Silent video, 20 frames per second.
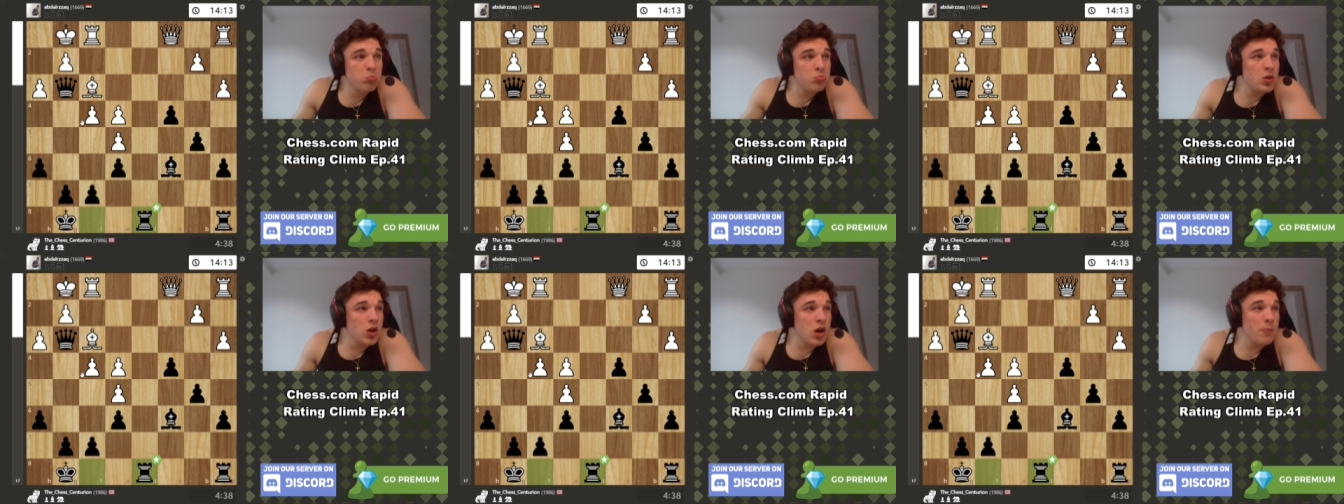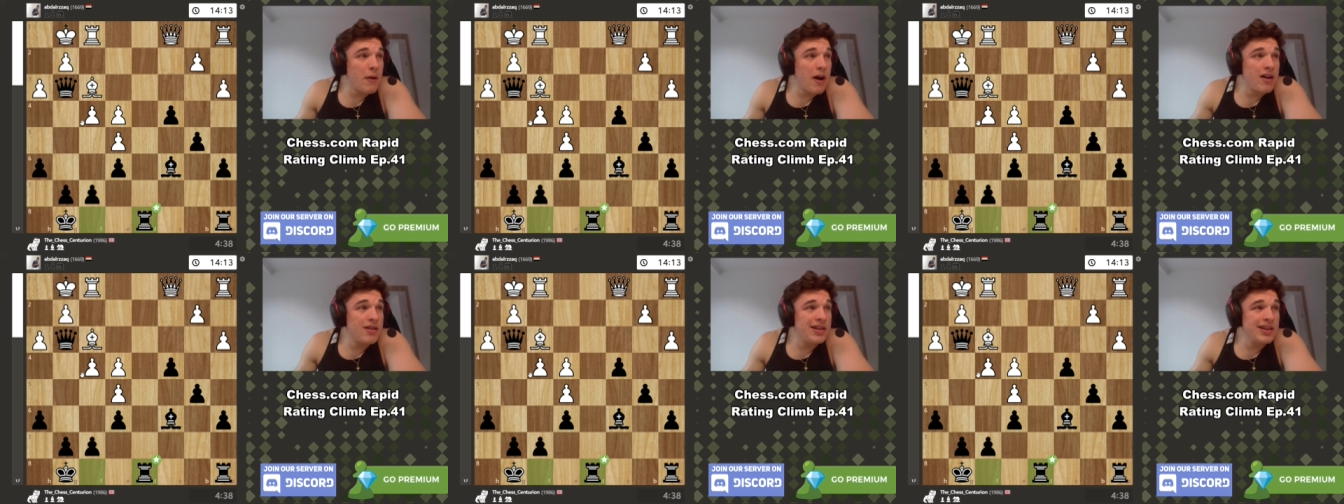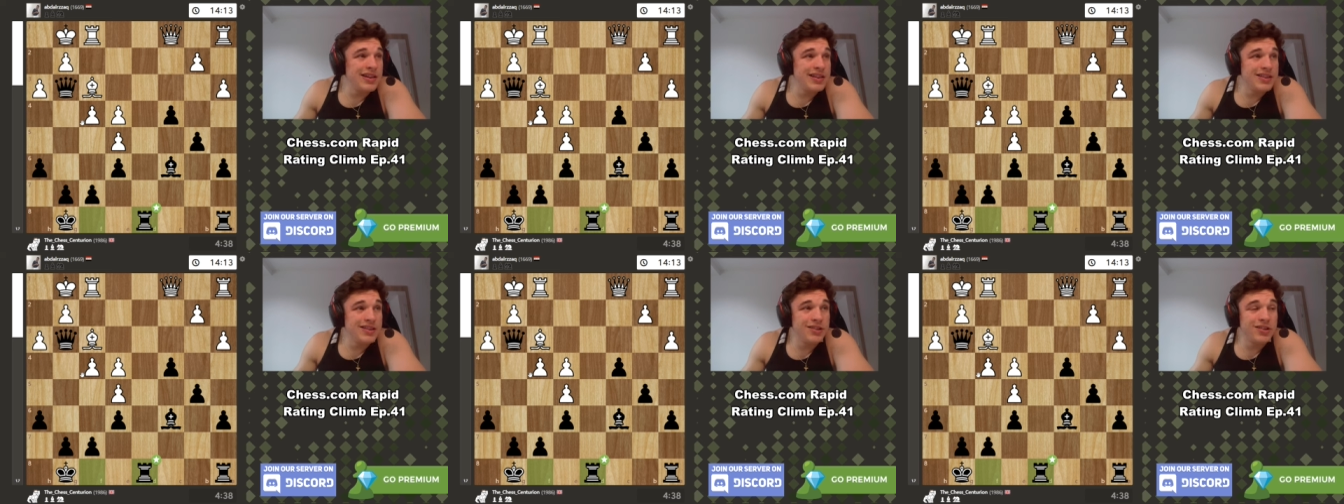
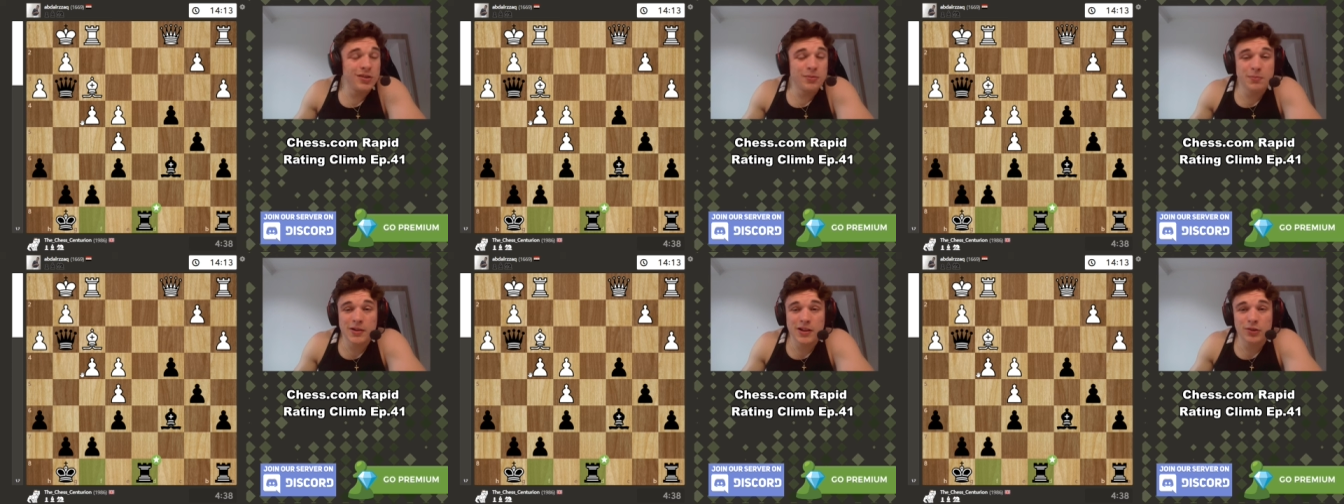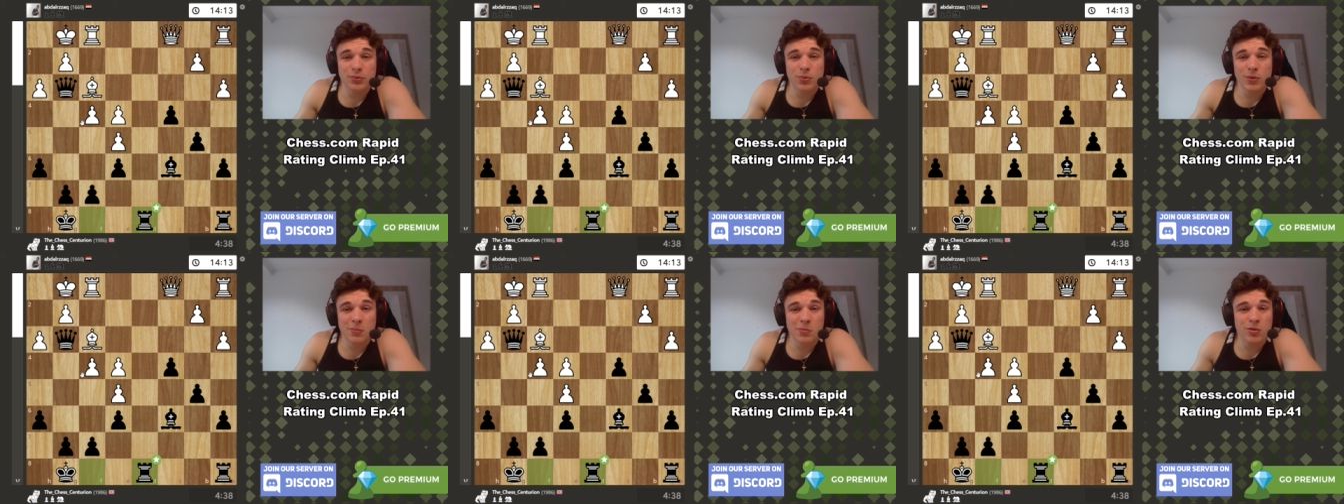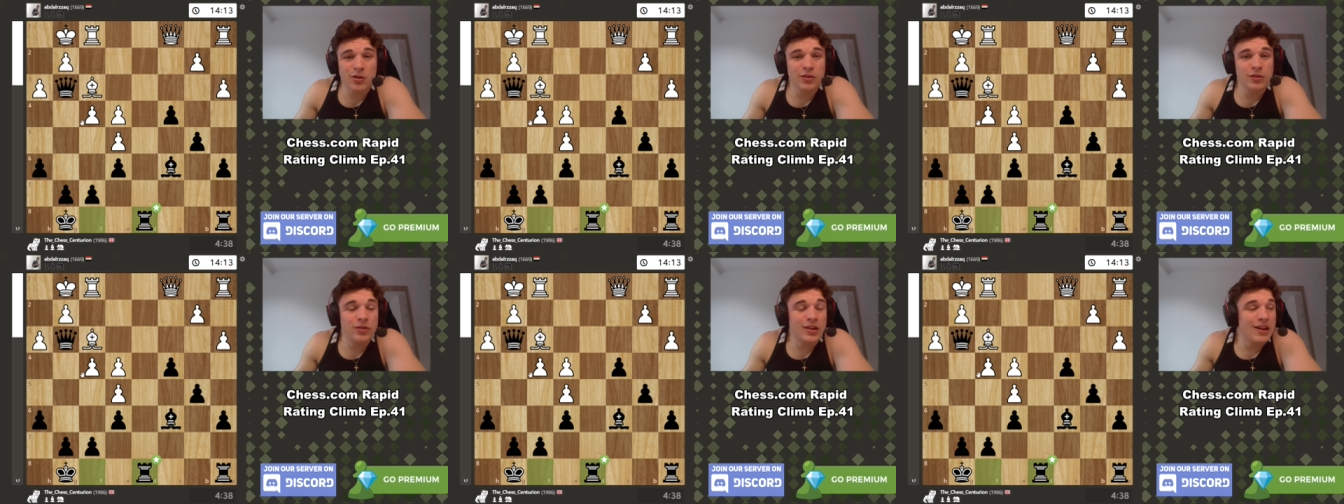Apparently this is plus one
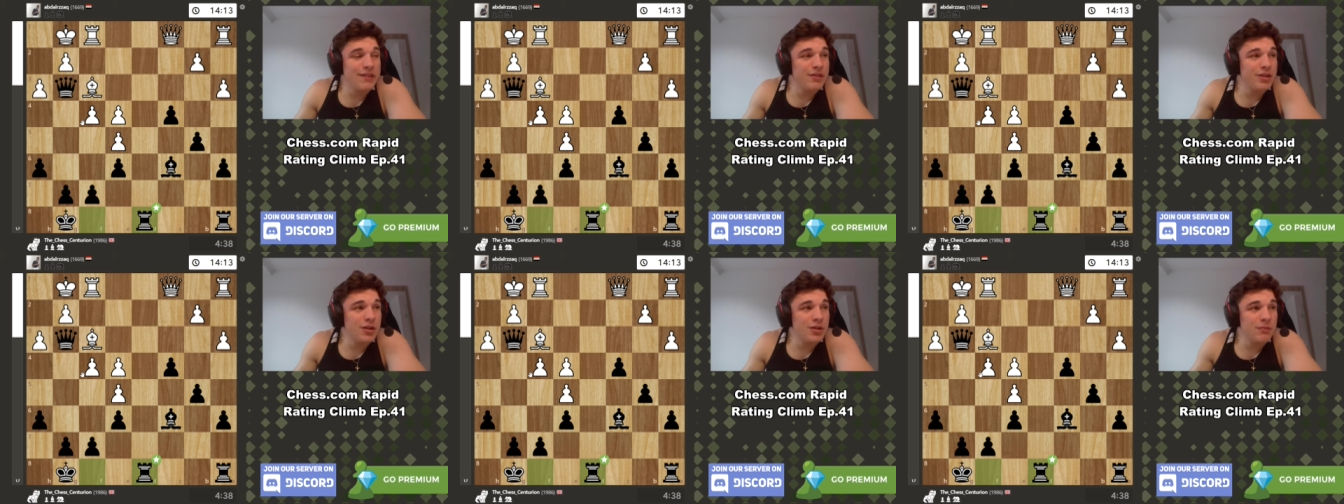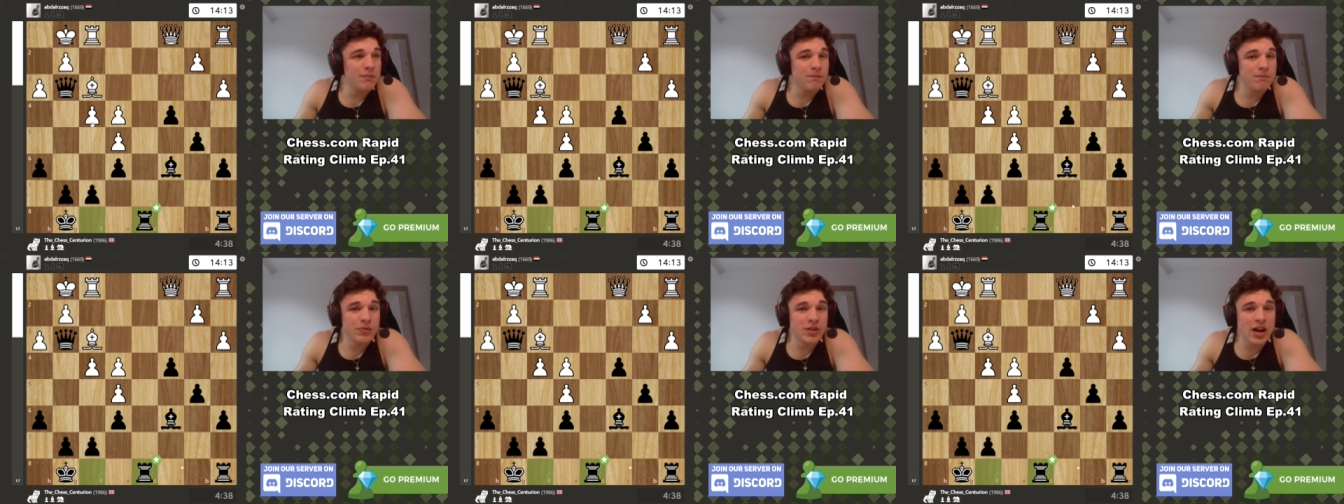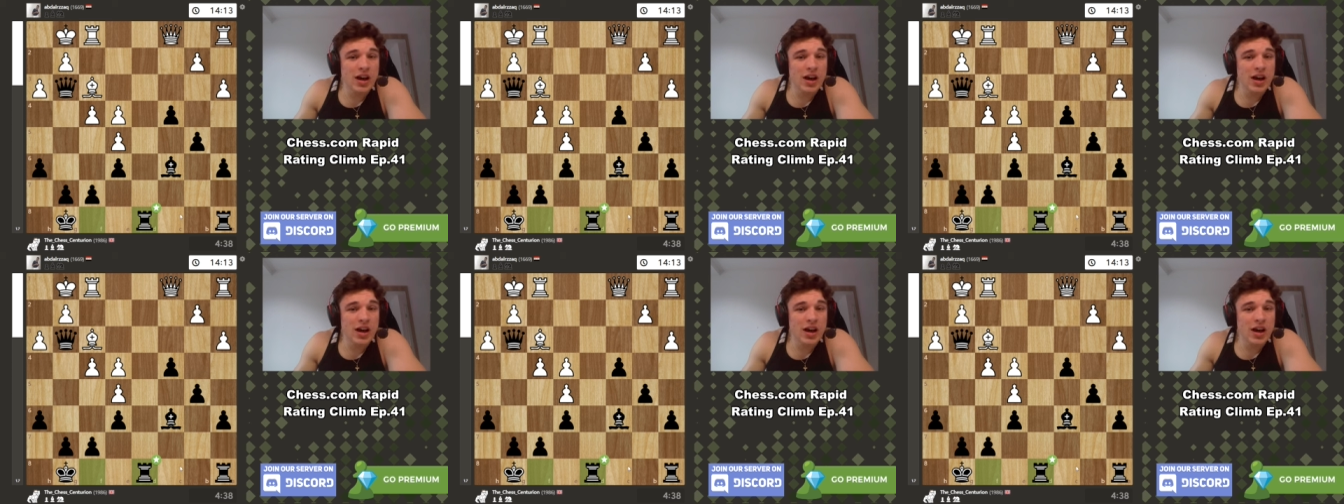point seven.